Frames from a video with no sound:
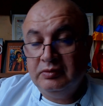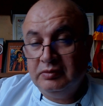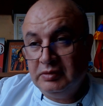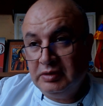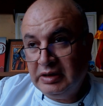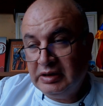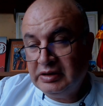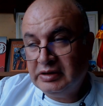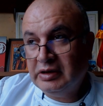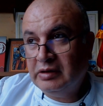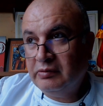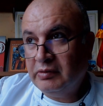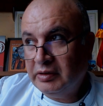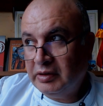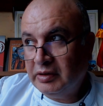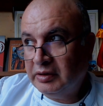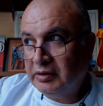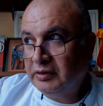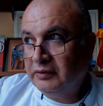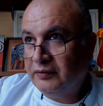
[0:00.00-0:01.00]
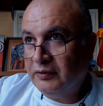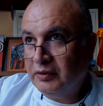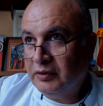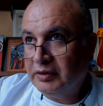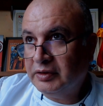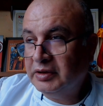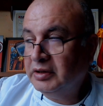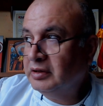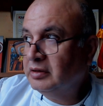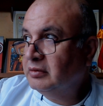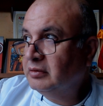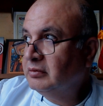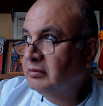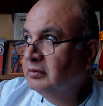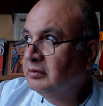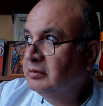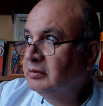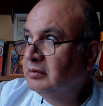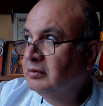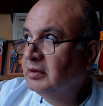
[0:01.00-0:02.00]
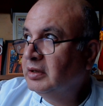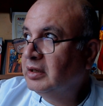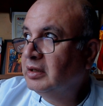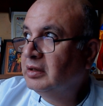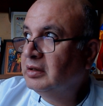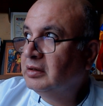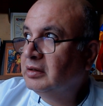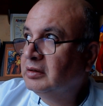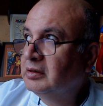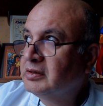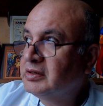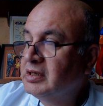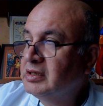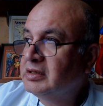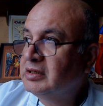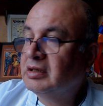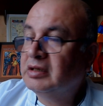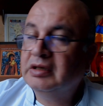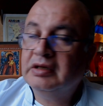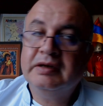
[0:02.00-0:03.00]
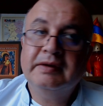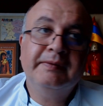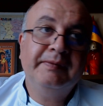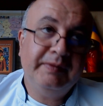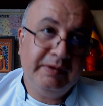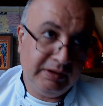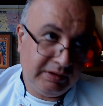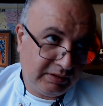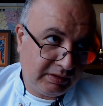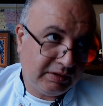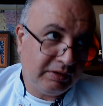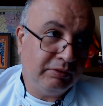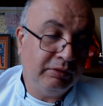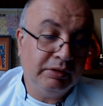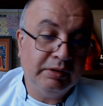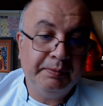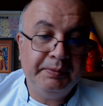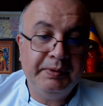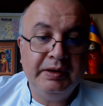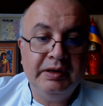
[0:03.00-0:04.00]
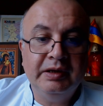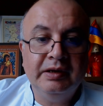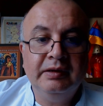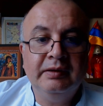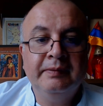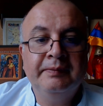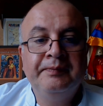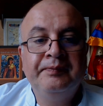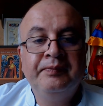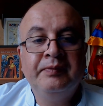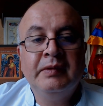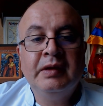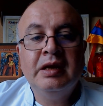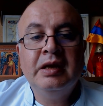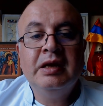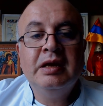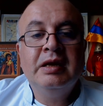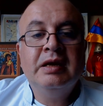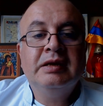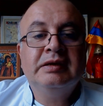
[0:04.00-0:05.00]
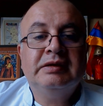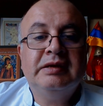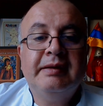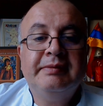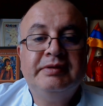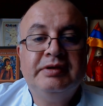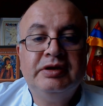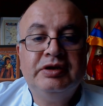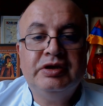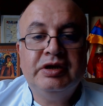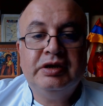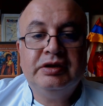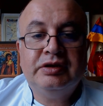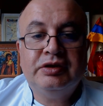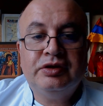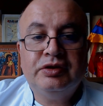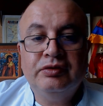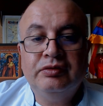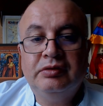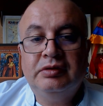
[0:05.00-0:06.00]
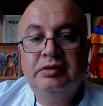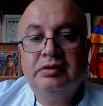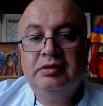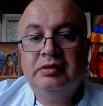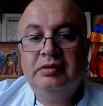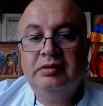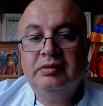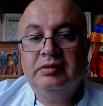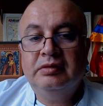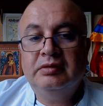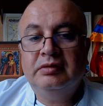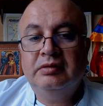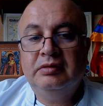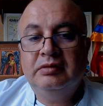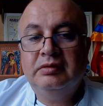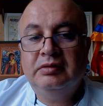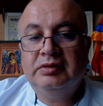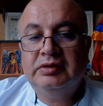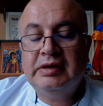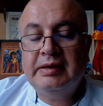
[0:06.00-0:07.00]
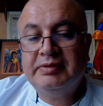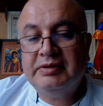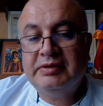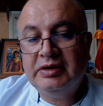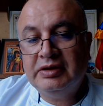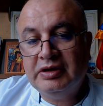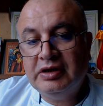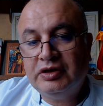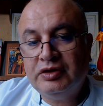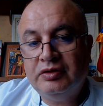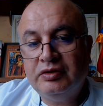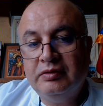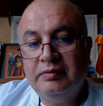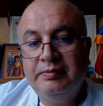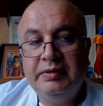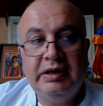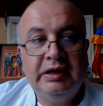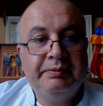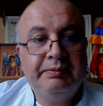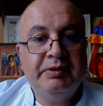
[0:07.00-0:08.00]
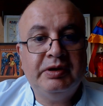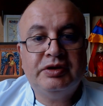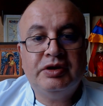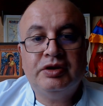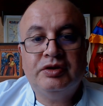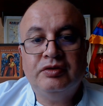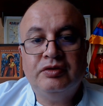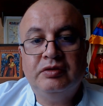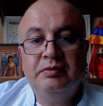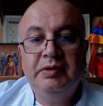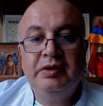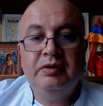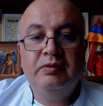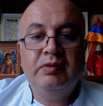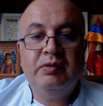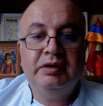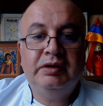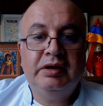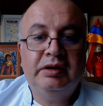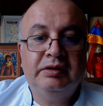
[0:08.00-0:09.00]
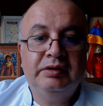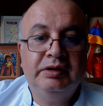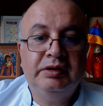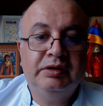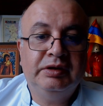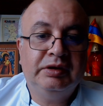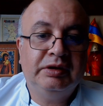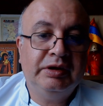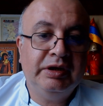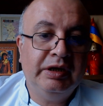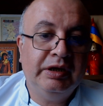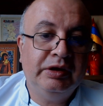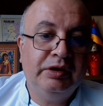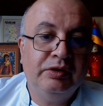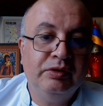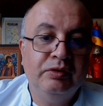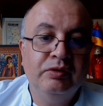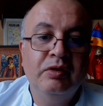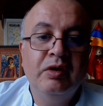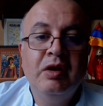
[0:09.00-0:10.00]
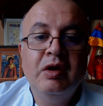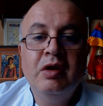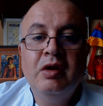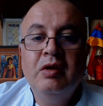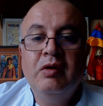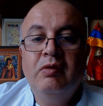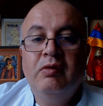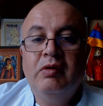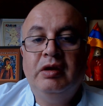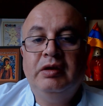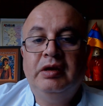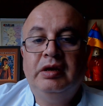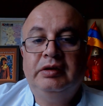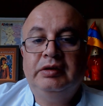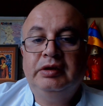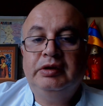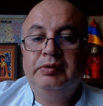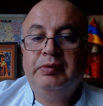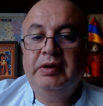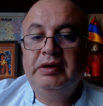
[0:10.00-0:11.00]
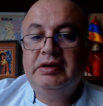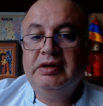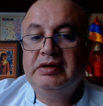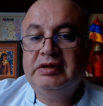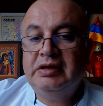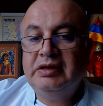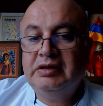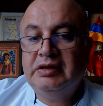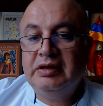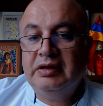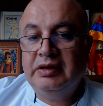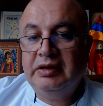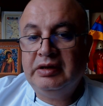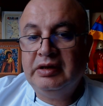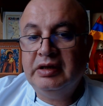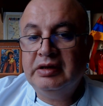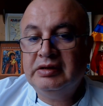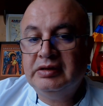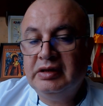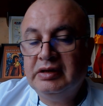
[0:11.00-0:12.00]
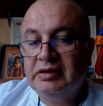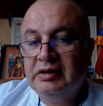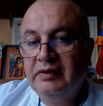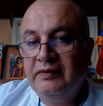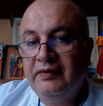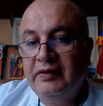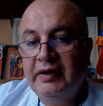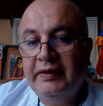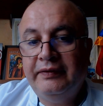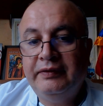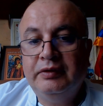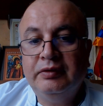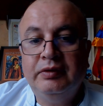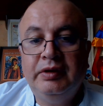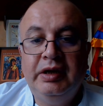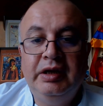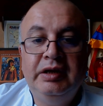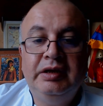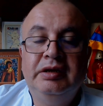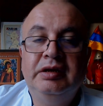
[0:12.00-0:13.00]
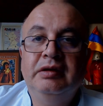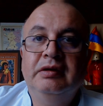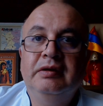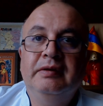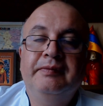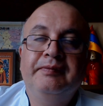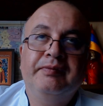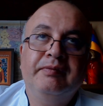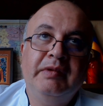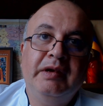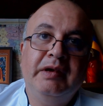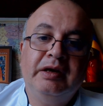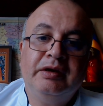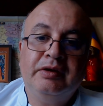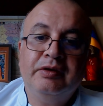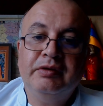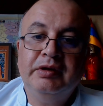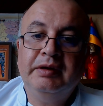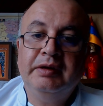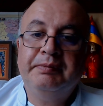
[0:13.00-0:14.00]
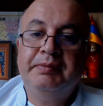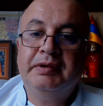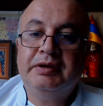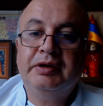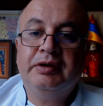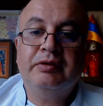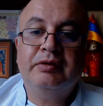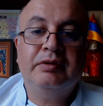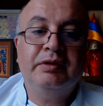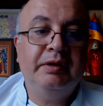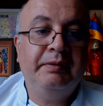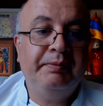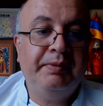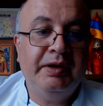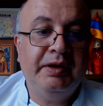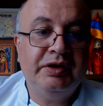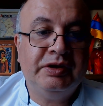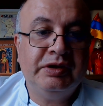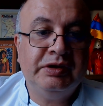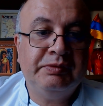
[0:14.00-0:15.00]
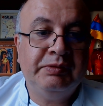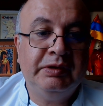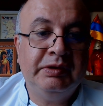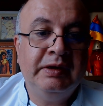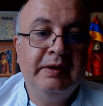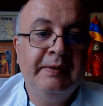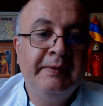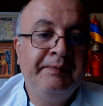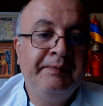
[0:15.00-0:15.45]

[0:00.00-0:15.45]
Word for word: less than 140 uh, systolic, it's good opinion. Some suggest should uh, some suggest should blood pressure should be 110 to 120 systolic and 65 to 80 mercury, particularly in patients with